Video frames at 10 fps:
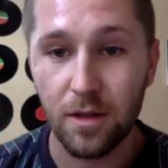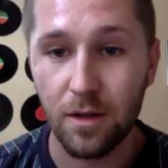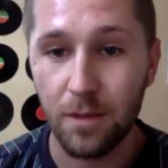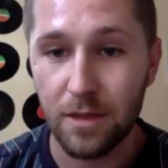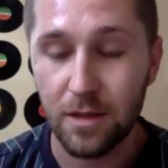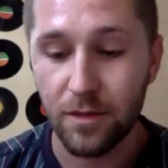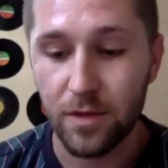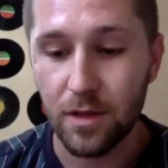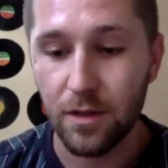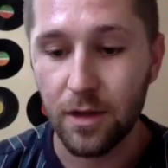All my stuff
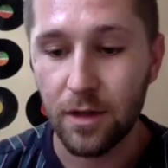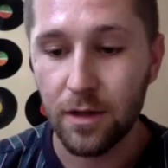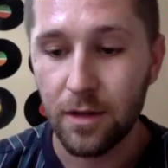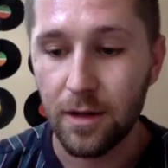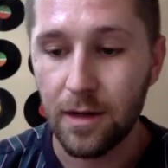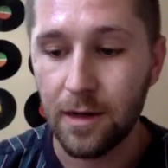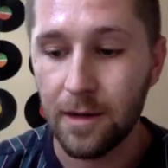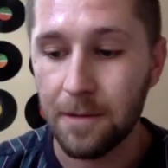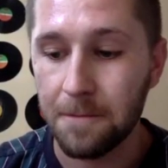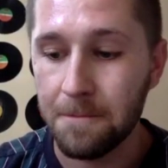is on there.
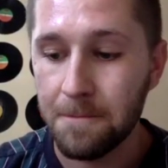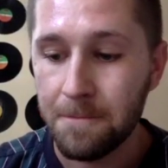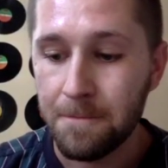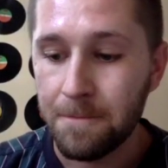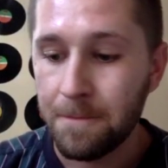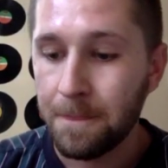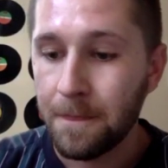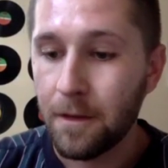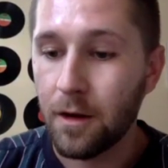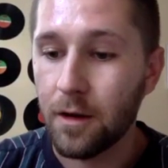On
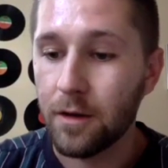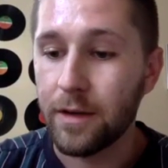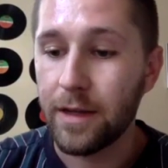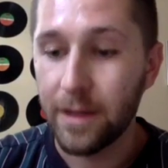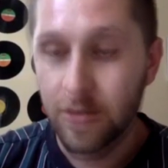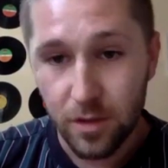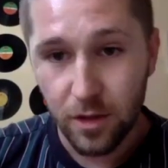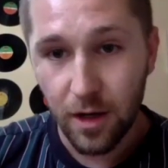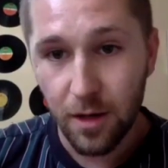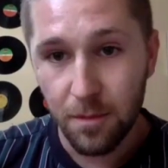
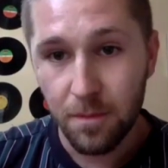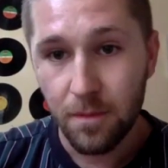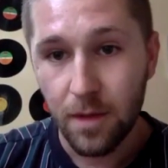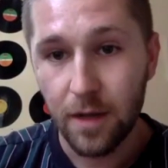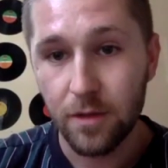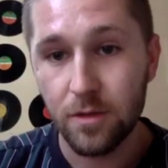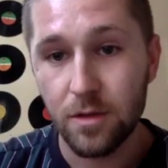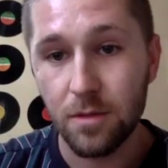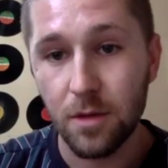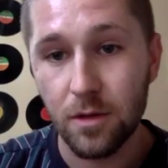Instagram, I use
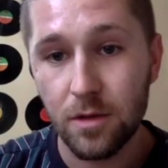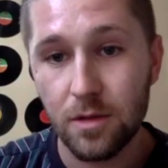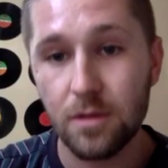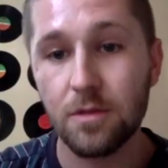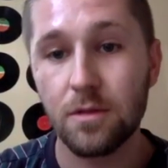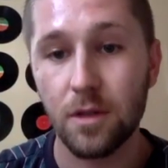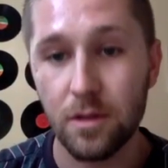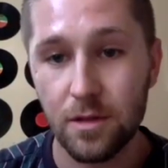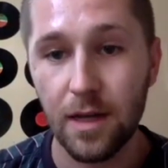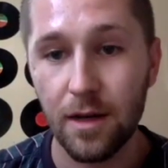the most,
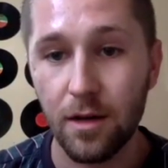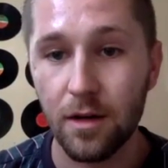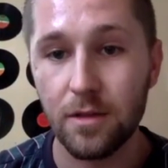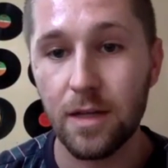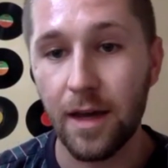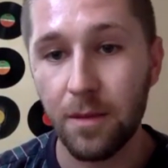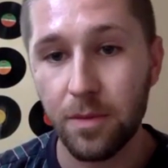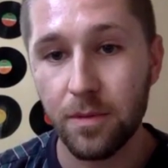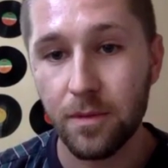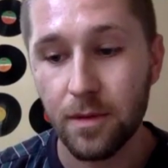durs.ontap.
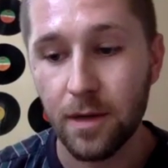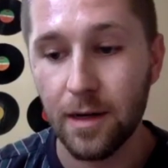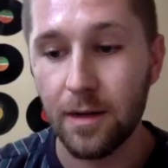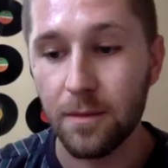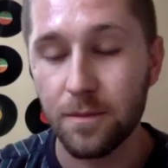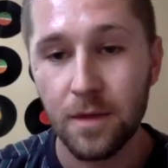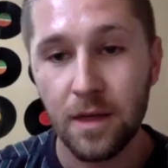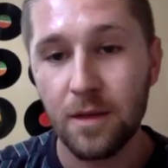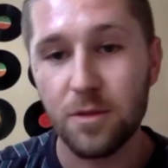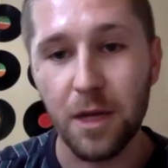
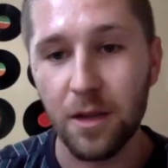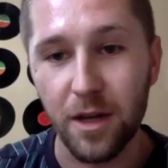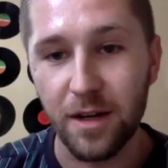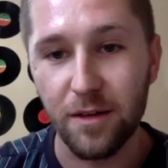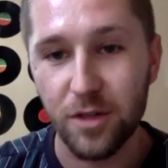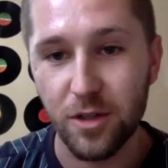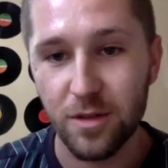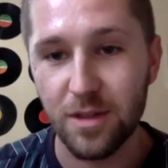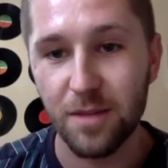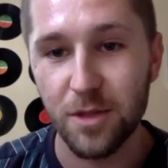Which, by the way, I never chose
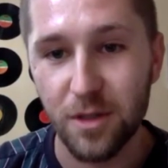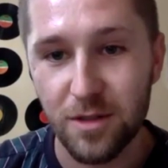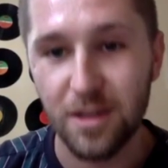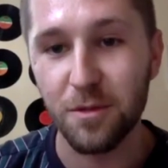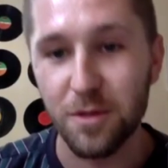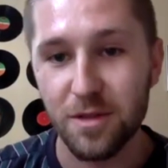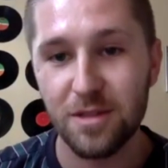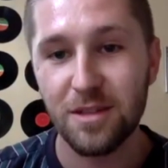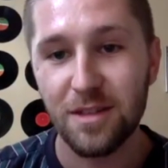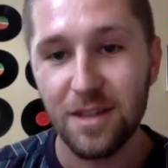the name Durs. That
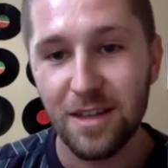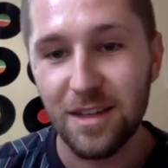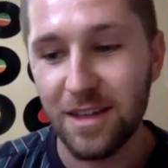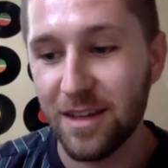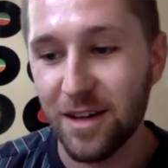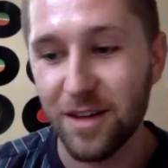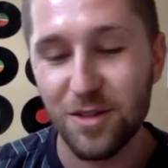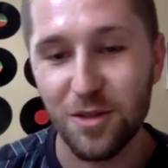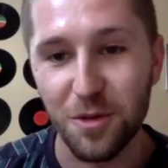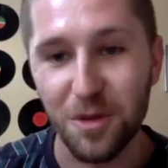was in high
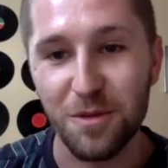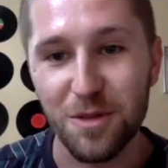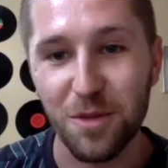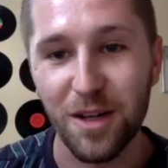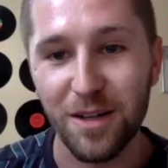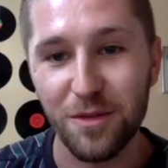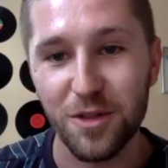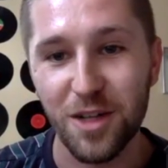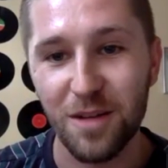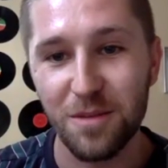school when I was applying for
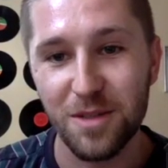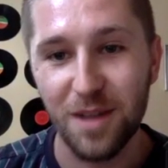jobs.